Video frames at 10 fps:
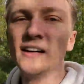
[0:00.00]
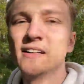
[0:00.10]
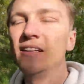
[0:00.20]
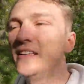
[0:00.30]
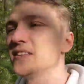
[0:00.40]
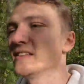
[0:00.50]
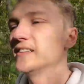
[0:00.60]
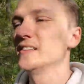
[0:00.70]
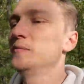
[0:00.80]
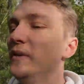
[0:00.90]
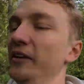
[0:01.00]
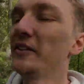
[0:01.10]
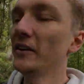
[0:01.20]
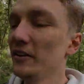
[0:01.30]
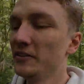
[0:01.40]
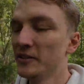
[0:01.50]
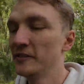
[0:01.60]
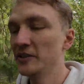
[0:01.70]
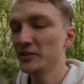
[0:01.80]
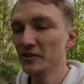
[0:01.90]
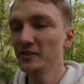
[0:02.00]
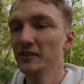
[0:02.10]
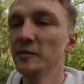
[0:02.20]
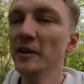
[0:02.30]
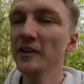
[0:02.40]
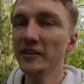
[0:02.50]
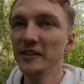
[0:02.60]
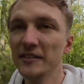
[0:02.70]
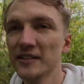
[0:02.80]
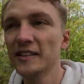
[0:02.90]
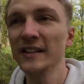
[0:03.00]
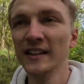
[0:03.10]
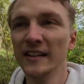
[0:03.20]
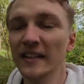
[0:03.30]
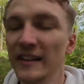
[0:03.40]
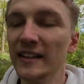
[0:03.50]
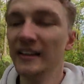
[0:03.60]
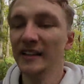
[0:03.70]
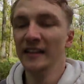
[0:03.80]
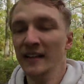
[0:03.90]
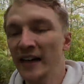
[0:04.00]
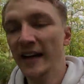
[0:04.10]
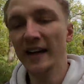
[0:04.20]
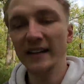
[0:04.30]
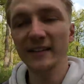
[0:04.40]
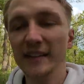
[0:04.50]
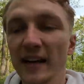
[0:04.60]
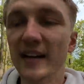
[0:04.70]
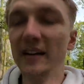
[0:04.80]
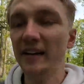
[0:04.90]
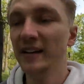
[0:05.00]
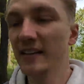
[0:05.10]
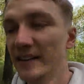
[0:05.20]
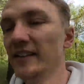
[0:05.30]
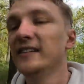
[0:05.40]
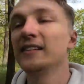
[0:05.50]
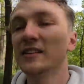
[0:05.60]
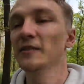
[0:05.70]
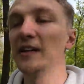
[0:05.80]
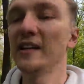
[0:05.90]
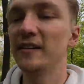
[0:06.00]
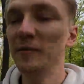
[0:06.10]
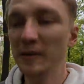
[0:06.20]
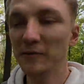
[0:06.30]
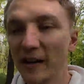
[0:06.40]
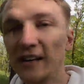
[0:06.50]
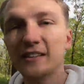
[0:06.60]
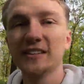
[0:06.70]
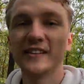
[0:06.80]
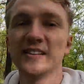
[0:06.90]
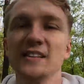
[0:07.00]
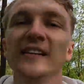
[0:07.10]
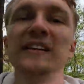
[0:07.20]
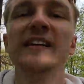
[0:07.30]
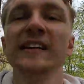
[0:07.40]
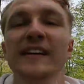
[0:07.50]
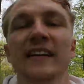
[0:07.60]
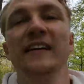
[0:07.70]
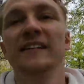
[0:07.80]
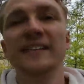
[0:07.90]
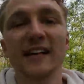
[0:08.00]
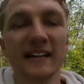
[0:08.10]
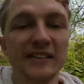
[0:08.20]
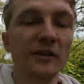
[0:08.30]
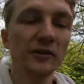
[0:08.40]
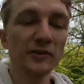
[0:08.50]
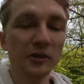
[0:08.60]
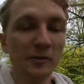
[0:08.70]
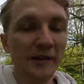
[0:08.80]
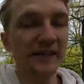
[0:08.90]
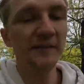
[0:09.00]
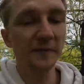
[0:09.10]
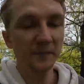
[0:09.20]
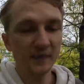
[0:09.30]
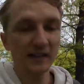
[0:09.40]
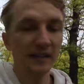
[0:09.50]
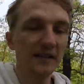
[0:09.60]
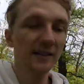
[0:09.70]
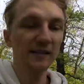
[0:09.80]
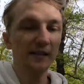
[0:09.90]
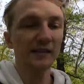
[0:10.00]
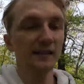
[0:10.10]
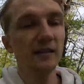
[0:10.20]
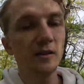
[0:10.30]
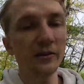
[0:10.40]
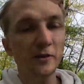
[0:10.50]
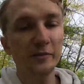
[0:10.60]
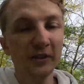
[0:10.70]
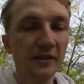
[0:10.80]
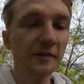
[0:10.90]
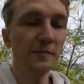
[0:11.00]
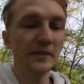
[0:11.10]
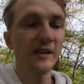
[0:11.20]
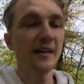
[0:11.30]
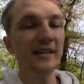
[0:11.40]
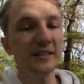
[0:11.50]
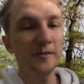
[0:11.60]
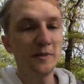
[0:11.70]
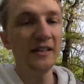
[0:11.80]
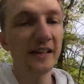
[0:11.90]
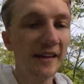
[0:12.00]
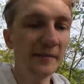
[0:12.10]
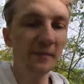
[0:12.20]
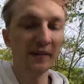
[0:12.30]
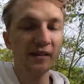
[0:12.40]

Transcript: this military intervention in the Middle East, and that's why they have been fired. There has also been a lot of the legacy media,